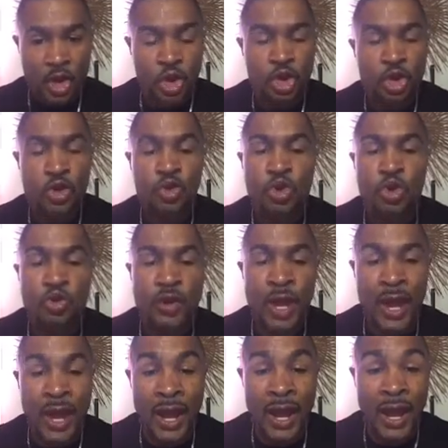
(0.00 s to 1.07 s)
you do
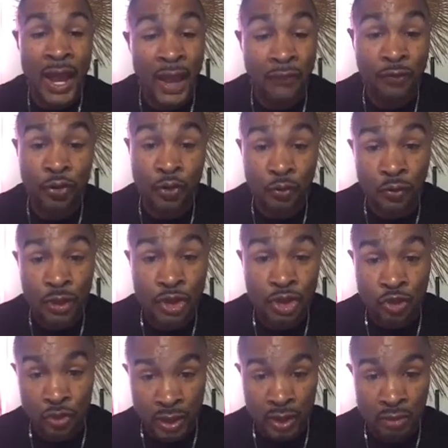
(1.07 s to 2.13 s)
not have to
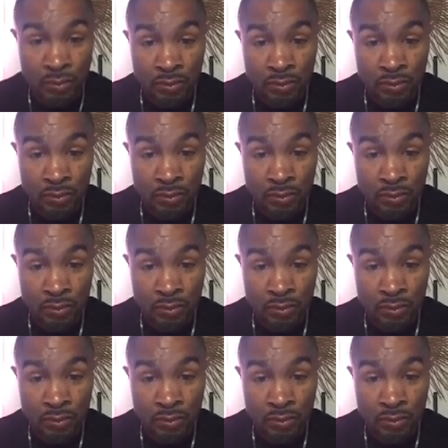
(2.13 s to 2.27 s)
retreat.